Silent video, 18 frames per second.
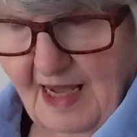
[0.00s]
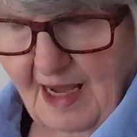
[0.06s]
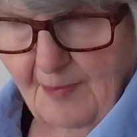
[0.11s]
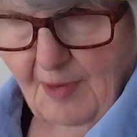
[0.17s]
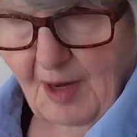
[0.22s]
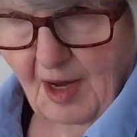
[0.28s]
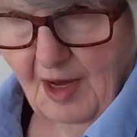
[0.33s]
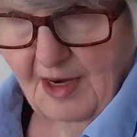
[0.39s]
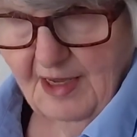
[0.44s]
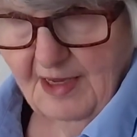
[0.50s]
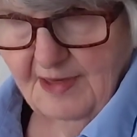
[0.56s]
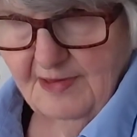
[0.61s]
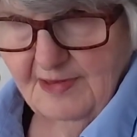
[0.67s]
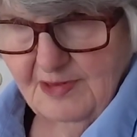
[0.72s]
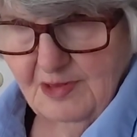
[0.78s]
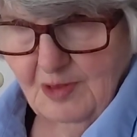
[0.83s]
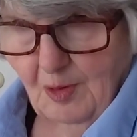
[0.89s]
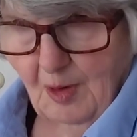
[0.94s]
I bought it,
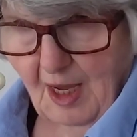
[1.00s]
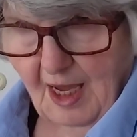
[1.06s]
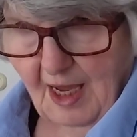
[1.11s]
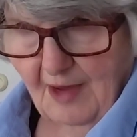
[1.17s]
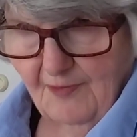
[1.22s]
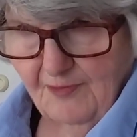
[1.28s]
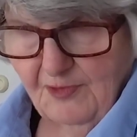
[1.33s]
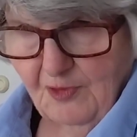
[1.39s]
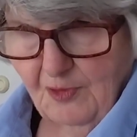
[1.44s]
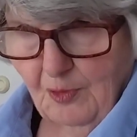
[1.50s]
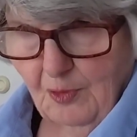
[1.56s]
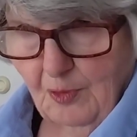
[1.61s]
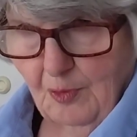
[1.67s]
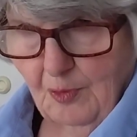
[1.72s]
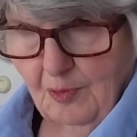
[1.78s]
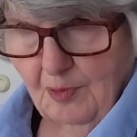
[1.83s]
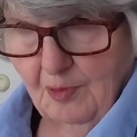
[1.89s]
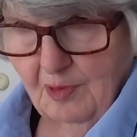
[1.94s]
so I have
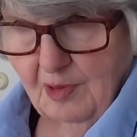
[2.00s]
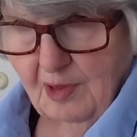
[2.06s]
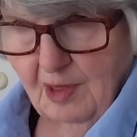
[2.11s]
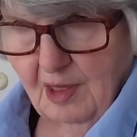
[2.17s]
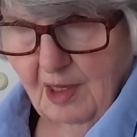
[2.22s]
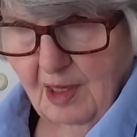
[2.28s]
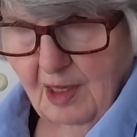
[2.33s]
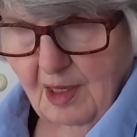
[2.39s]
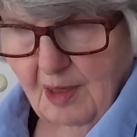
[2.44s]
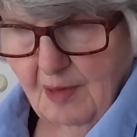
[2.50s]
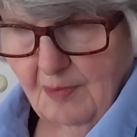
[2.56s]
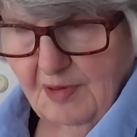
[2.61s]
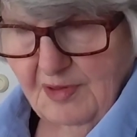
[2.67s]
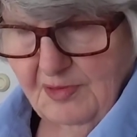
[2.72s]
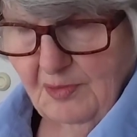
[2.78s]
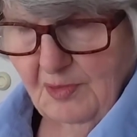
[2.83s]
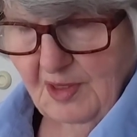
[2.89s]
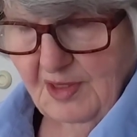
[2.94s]
two,
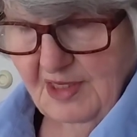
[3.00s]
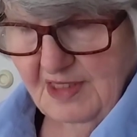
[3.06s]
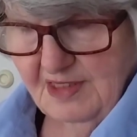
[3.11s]
but the one